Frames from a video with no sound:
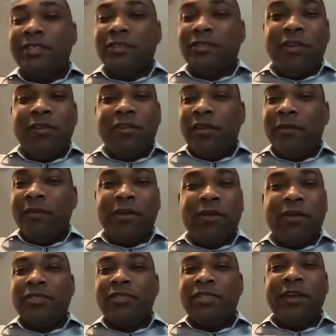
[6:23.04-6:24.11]
Hall of Fame
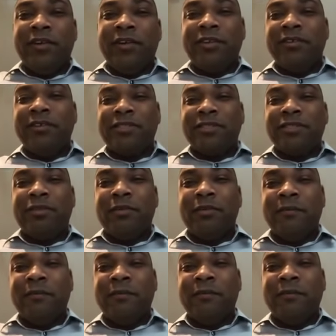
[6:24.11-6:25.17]
coach there. You know, it's a little
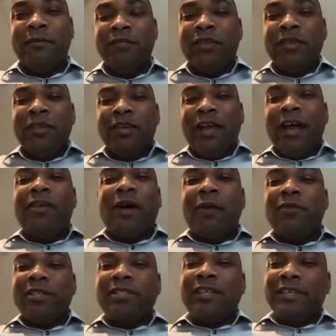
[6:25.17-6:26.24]
bit, I
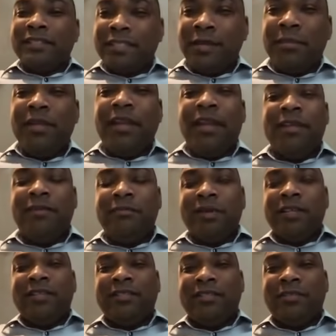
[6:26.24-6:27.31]
wouldn't say intimidating, but
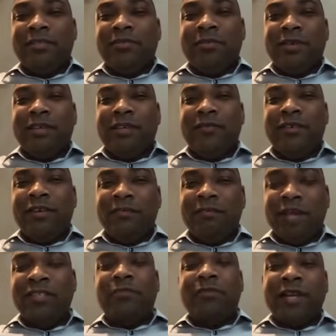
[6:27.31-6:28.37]
it's a little bit of a
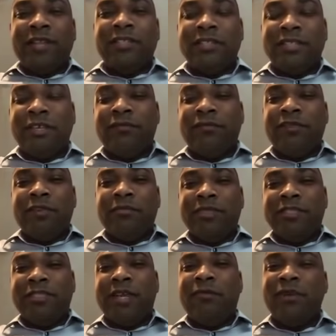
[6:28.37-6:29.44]
mesmerizing thing for them to
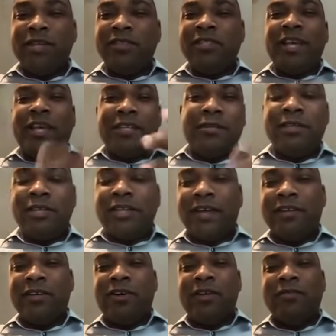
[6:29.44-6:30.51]
say. What do you say to them to kind
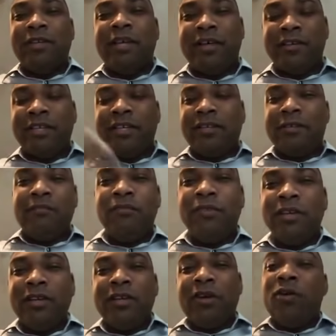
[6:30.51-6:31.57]
of calm them down and get them
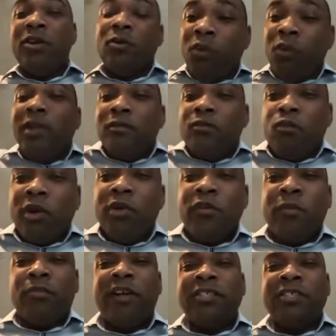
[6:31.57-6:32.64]
going? And what are you
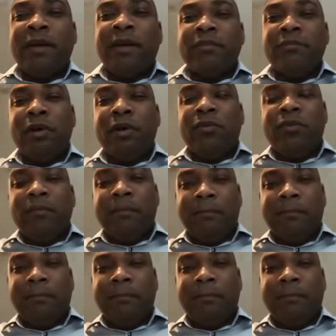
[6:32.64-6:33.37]
impressed by them both?